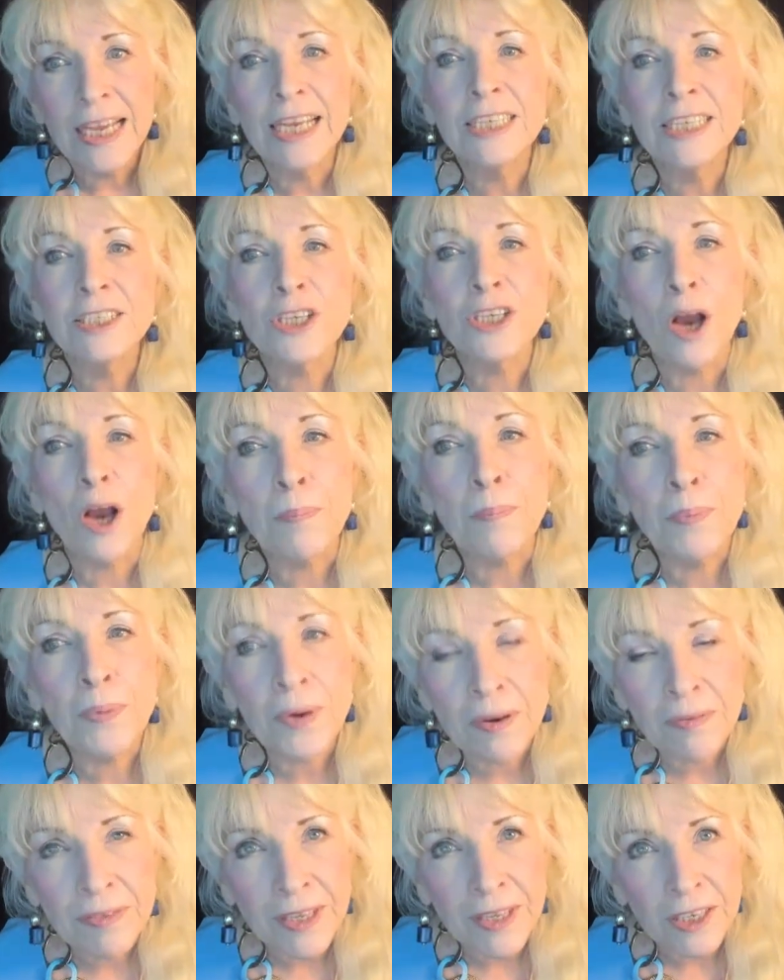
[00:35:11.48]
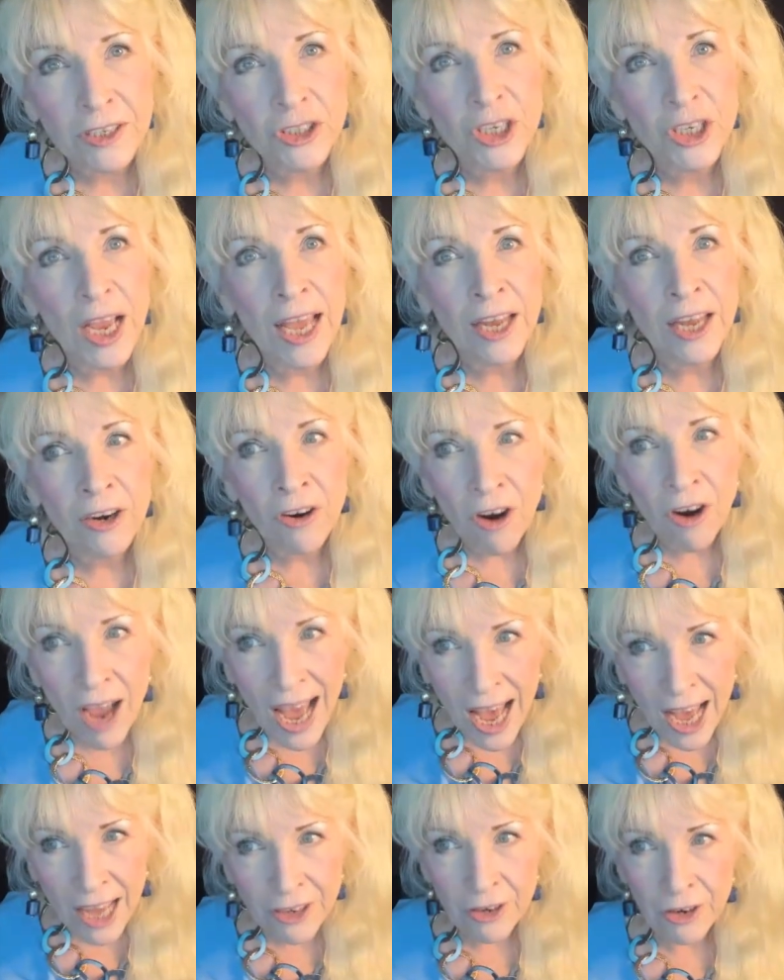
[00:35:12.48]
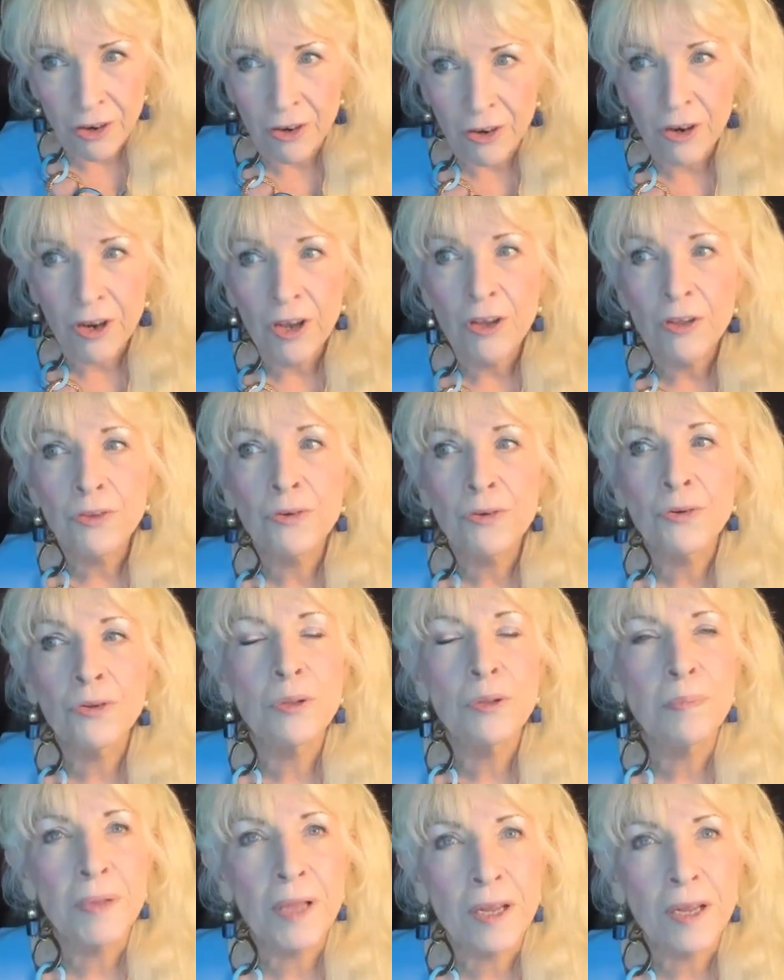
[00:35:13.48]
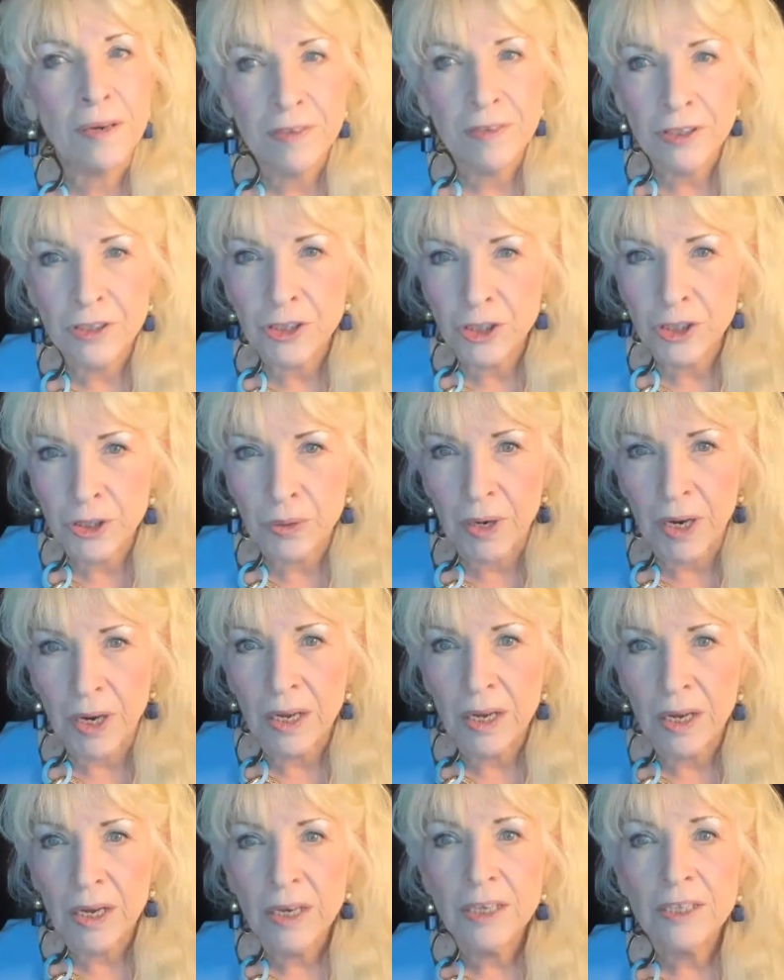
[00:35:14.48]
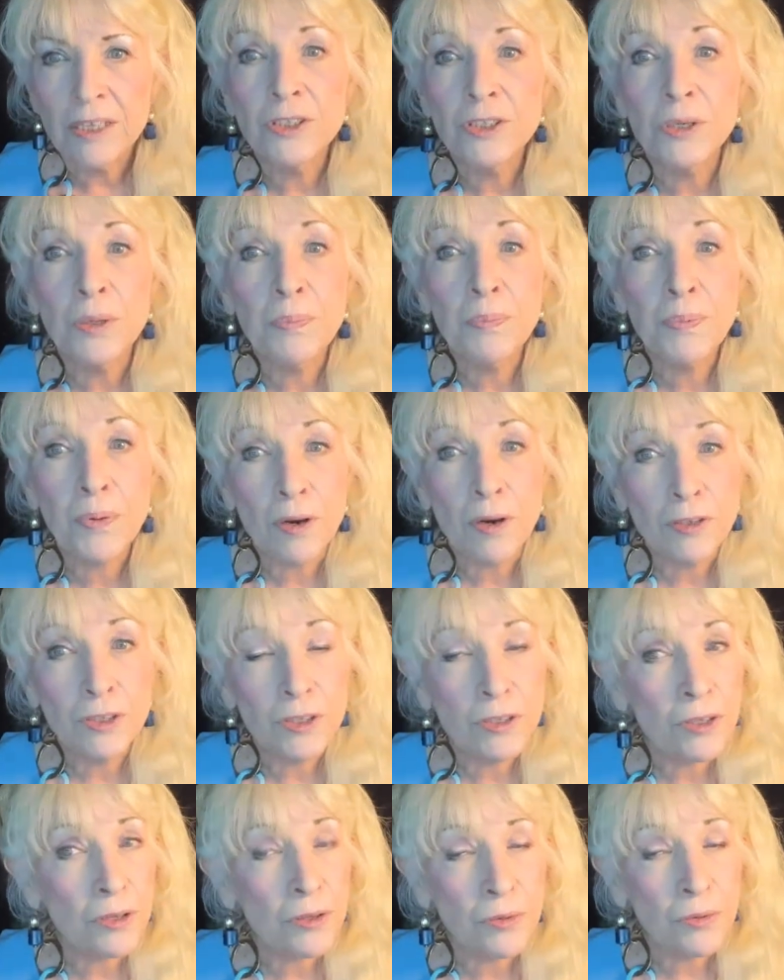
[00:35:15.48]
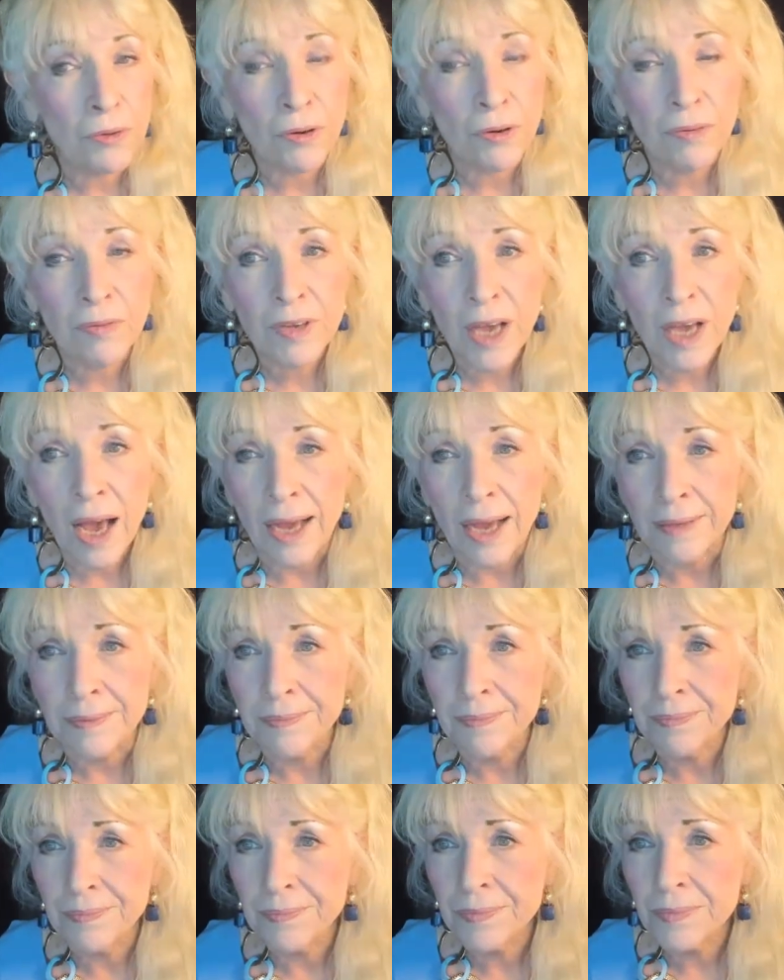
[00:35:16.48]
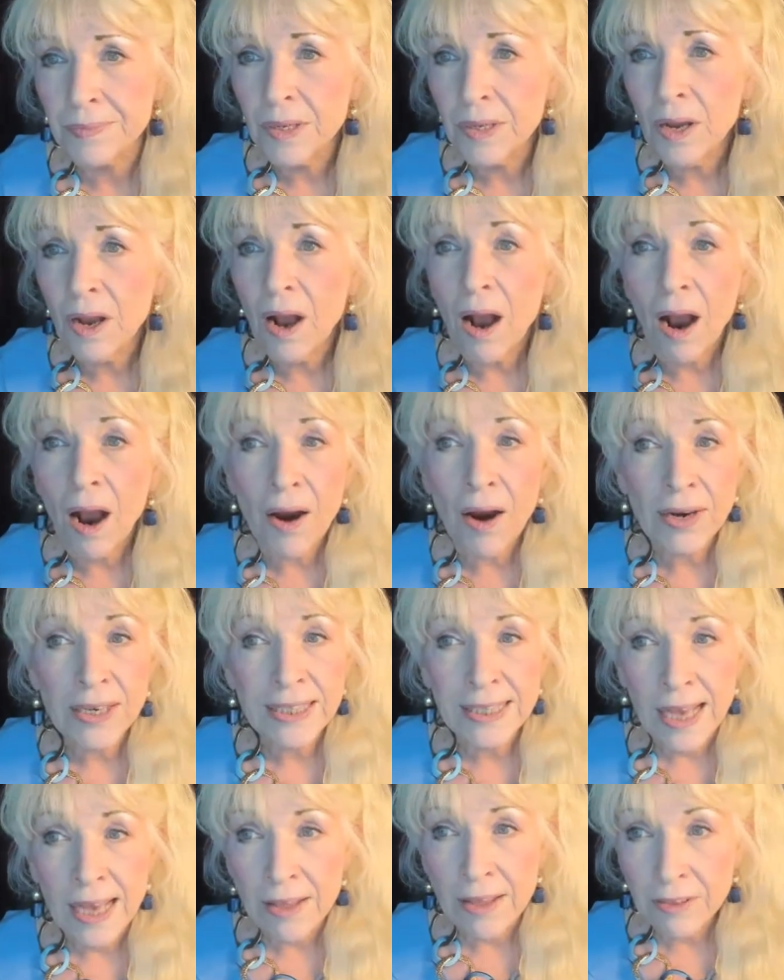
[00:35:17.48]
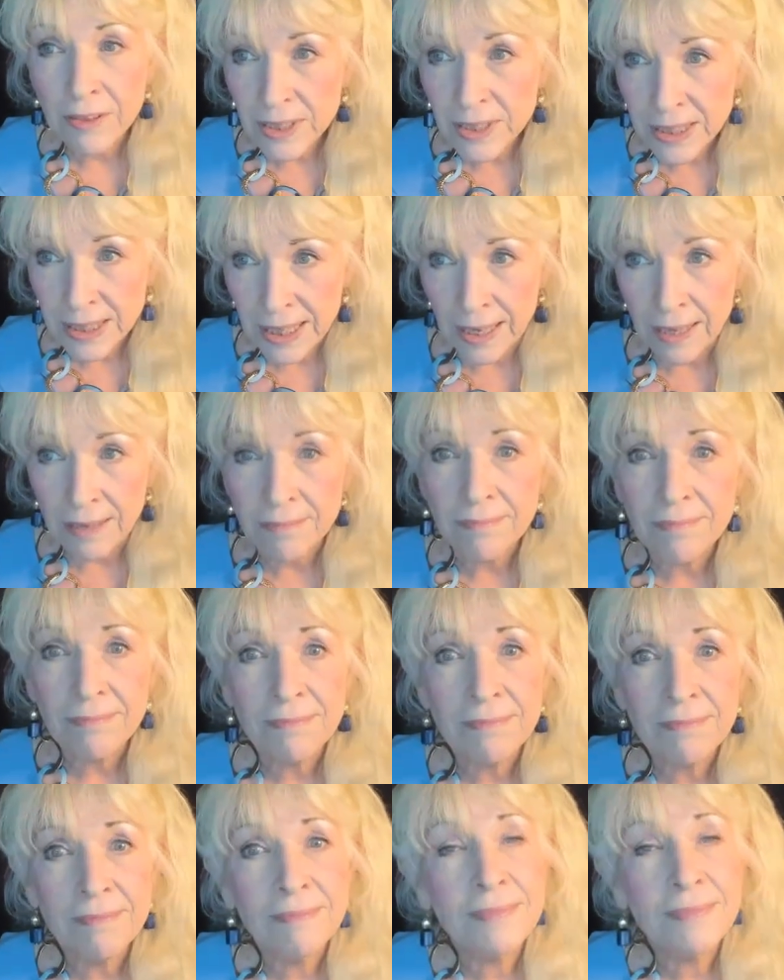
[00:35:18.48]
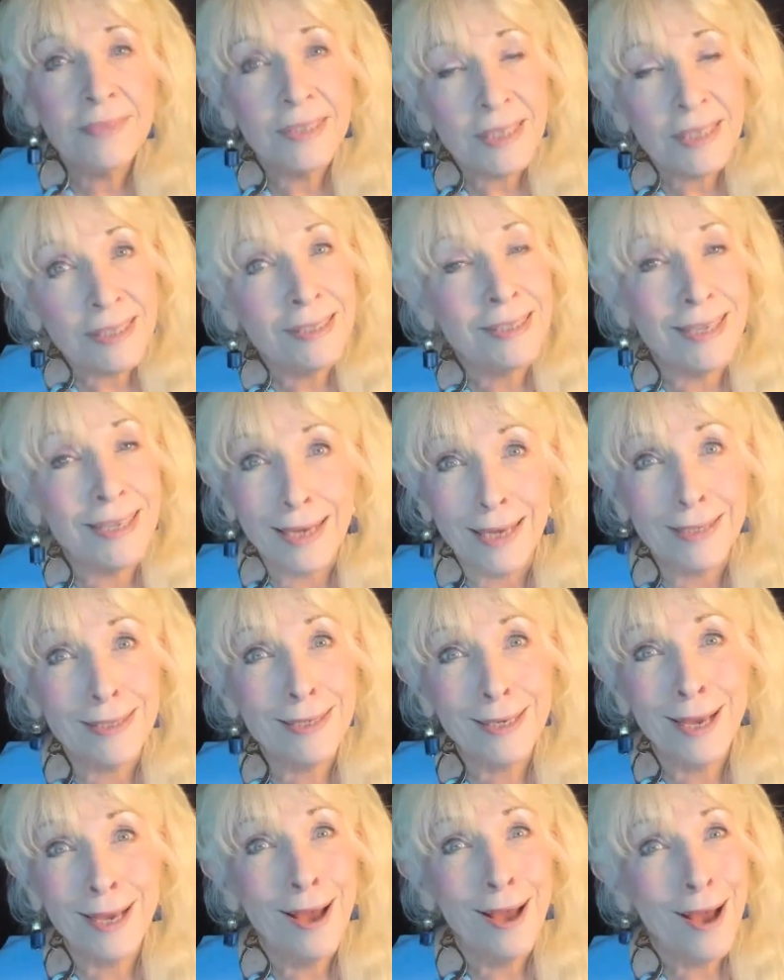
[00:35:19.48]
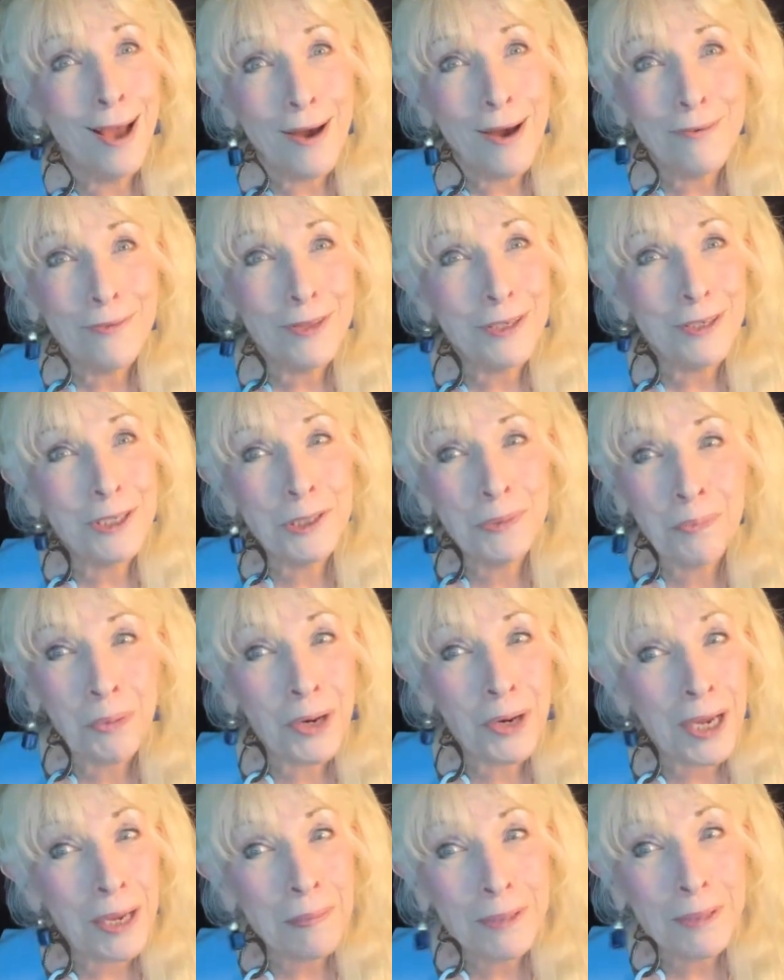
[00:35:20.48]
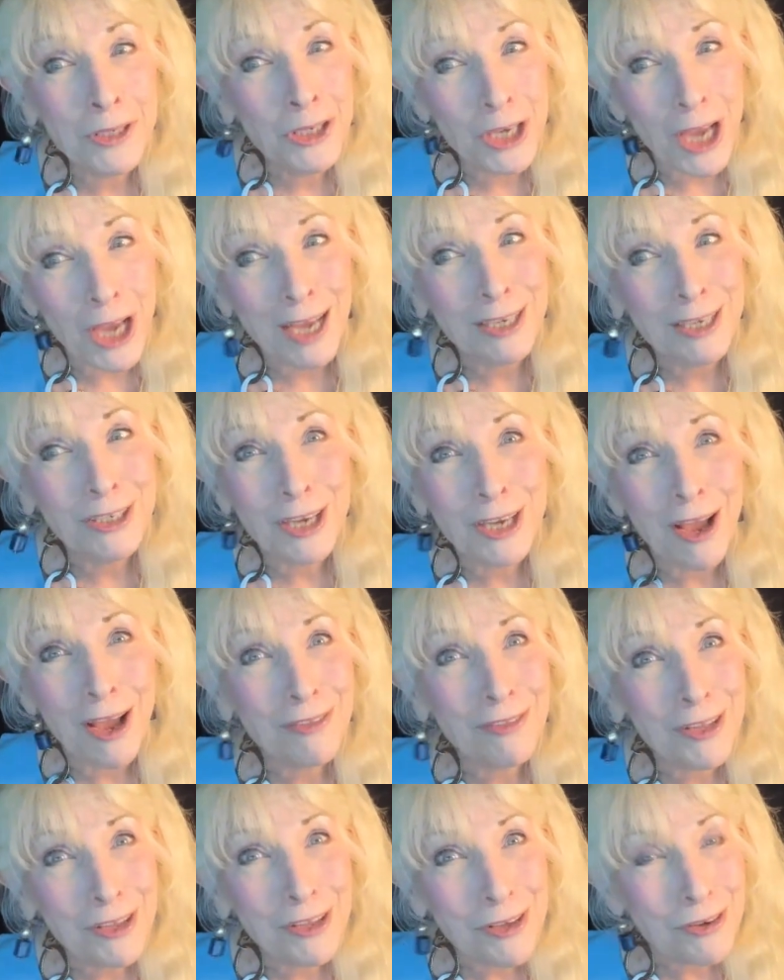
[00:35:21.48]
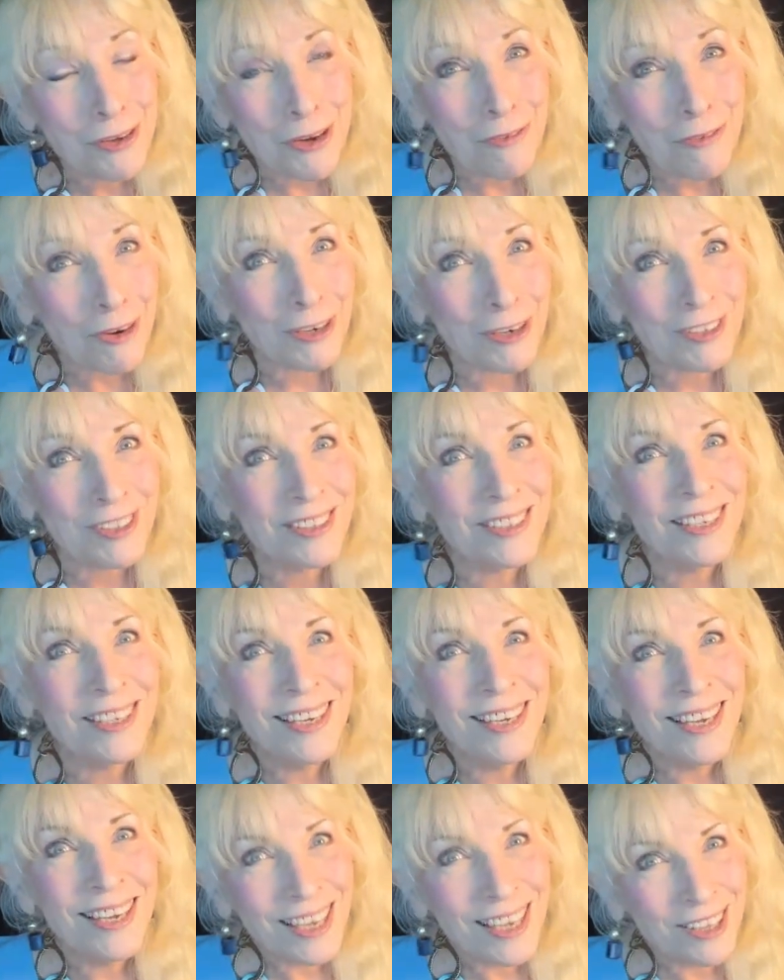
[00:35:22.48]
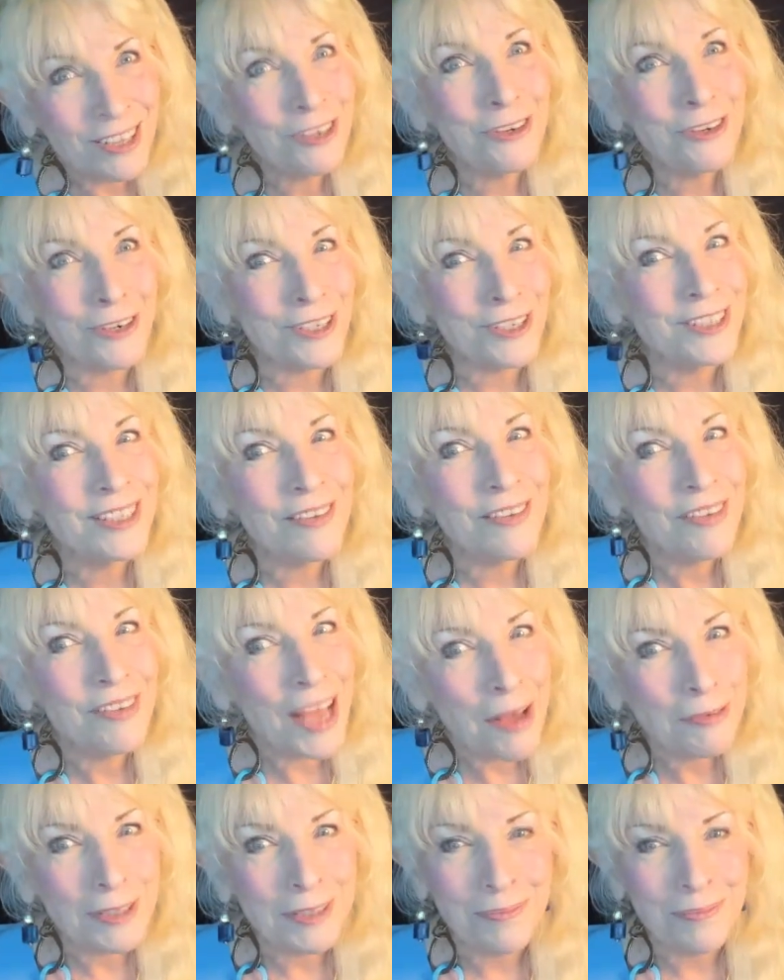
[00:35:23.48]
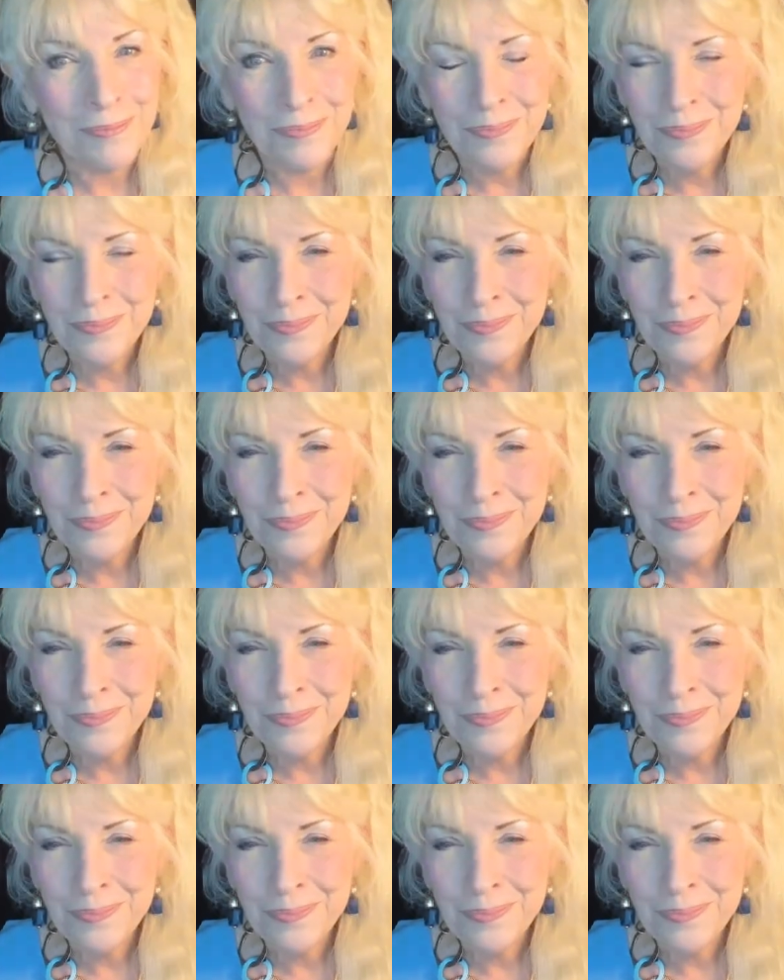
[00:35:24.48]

it's our privilege and our honor through the blood of yeshua to approach the throne of god or as others see it the desk of the supreme judge of the universe in the courts of heaven.